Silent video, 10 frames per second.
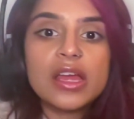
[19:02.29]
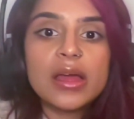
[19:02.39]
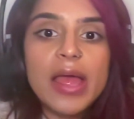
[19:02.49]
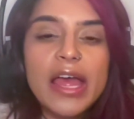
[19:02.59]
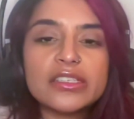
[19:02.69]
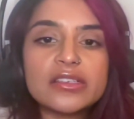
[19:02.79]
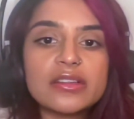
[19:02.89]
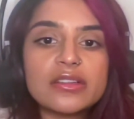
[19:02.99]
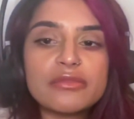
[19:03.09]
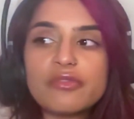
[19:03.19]
and
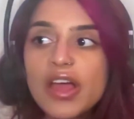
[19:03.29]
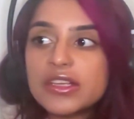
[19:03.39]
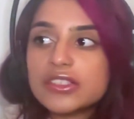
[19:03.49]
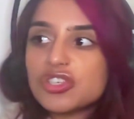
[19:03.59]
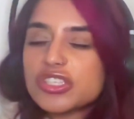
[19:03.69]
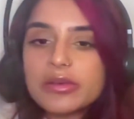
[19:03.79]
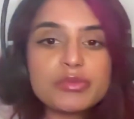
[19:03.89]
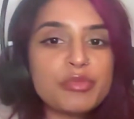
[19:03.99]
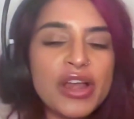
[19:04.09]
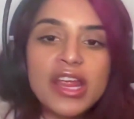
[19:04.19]
the fires just keep
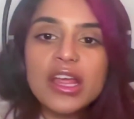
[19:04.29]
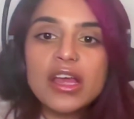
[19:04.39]
spreading,